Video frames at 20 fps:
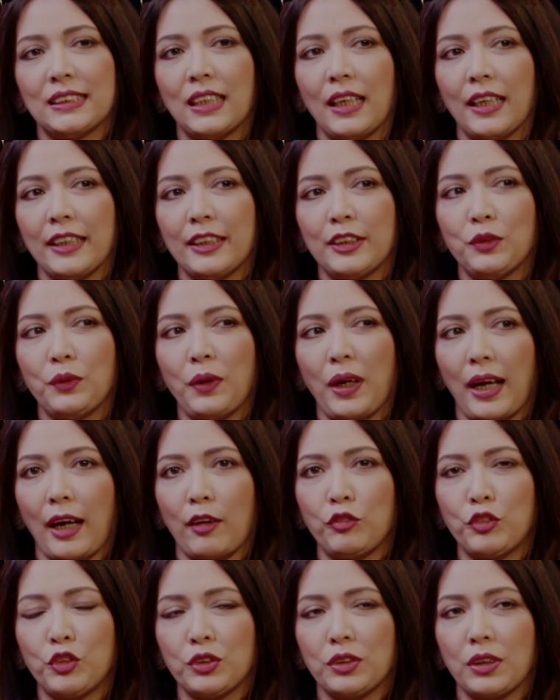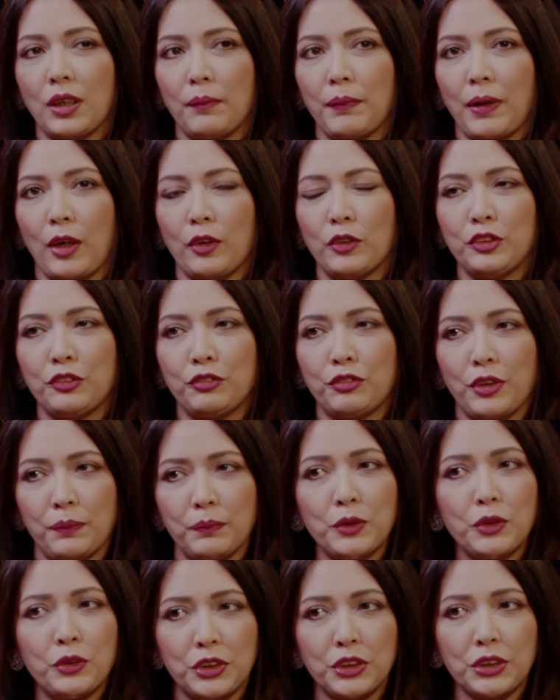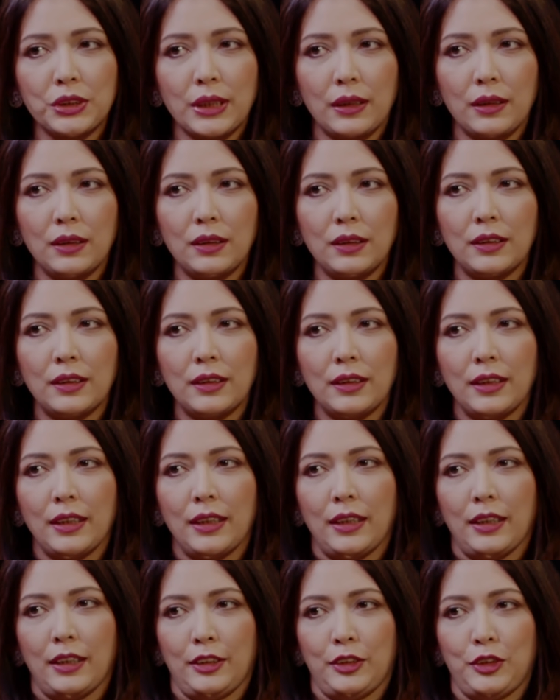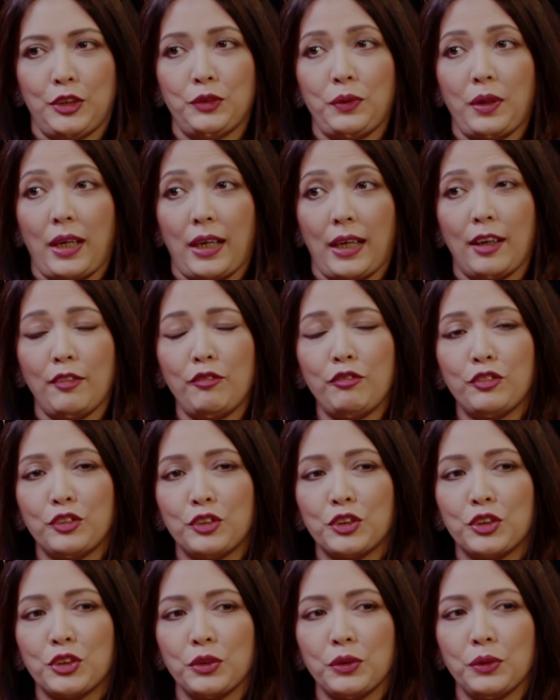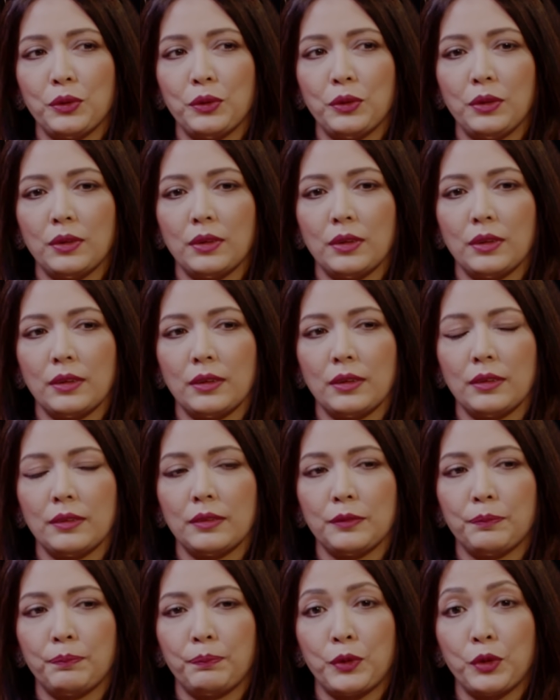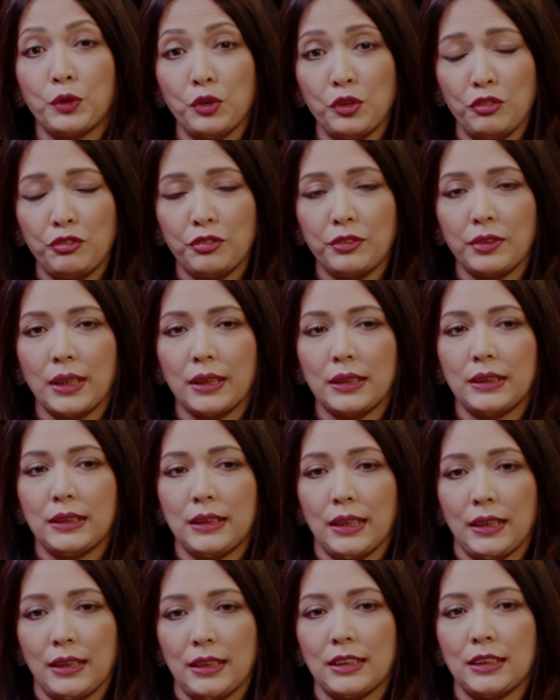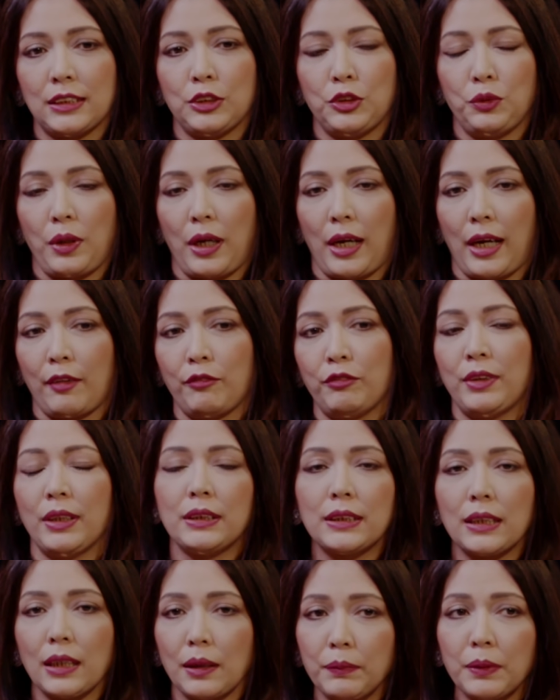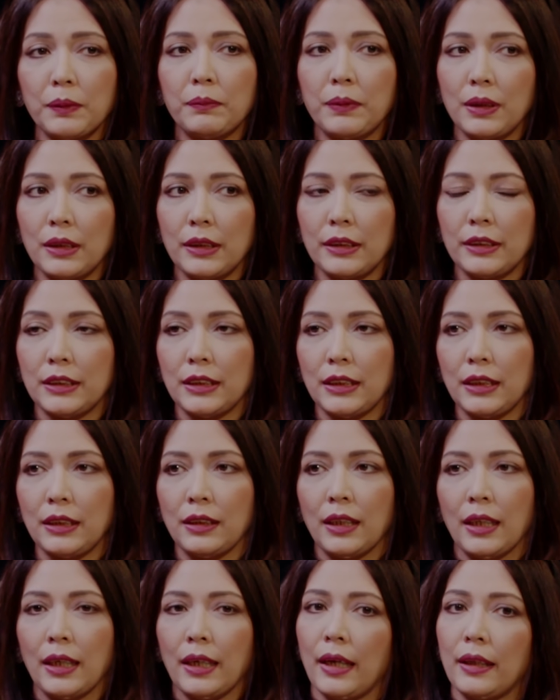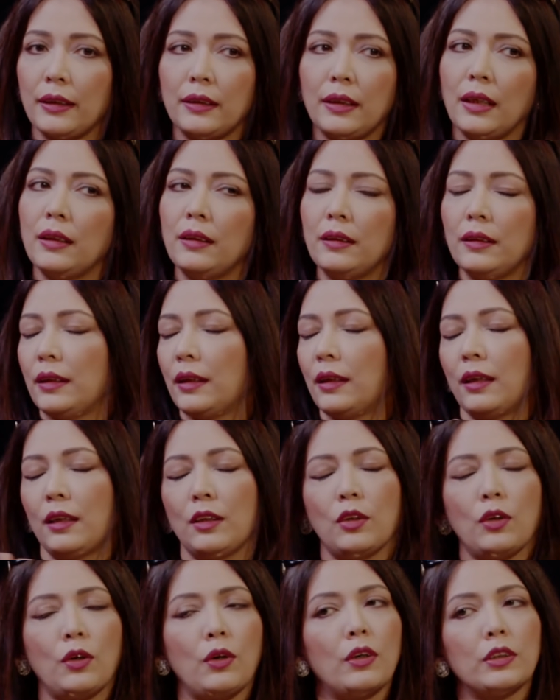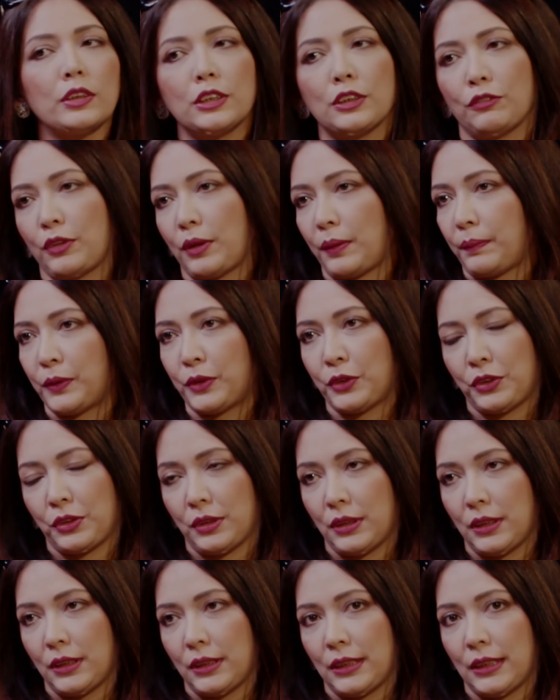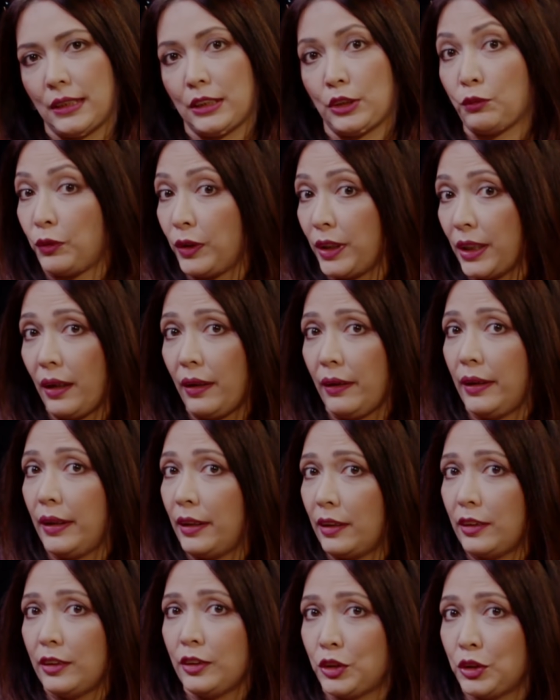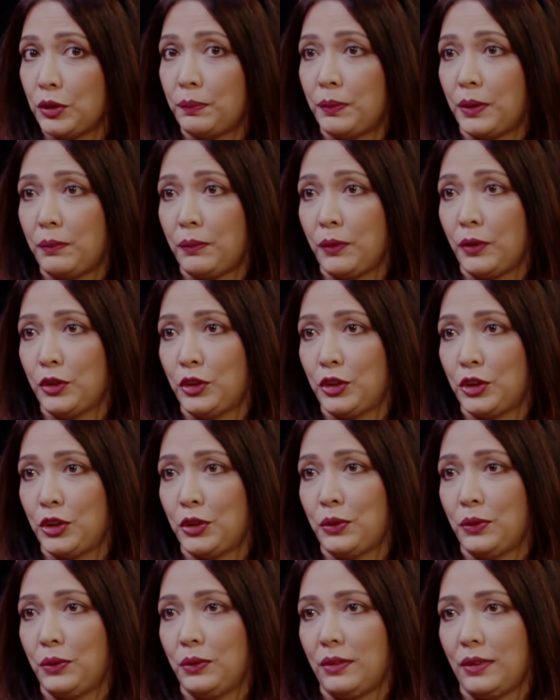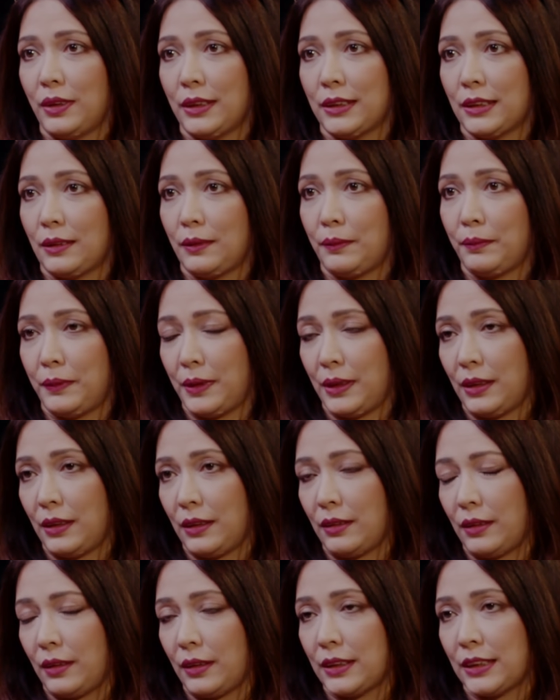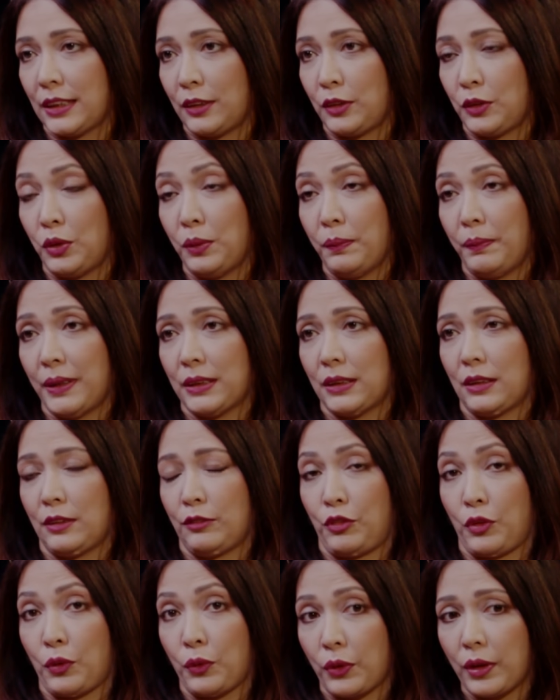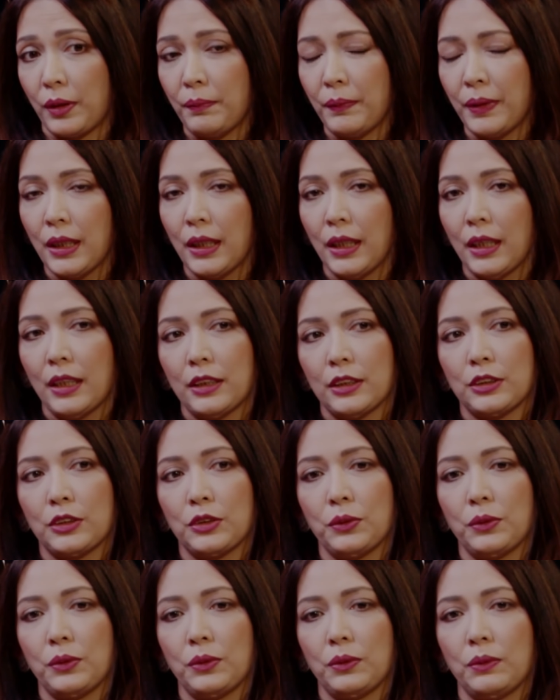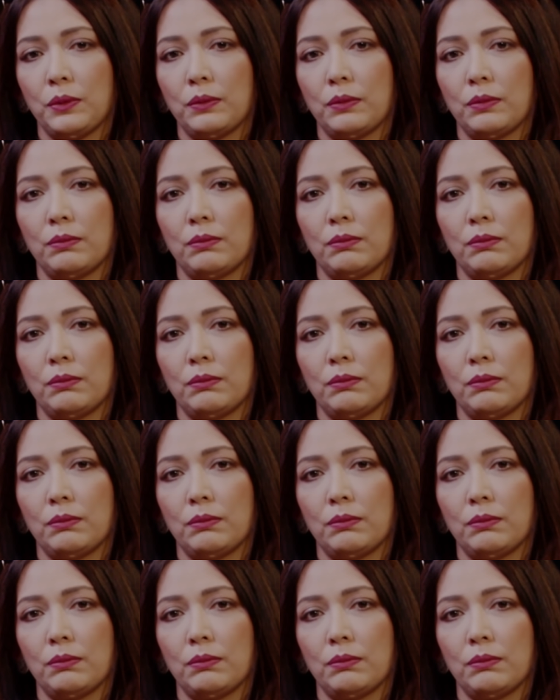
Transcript: like you have to come out from your shell. You have to prove that yes, you have that capability, and then there are lots of opportunities. We are here to promote you as a group, as a forum, so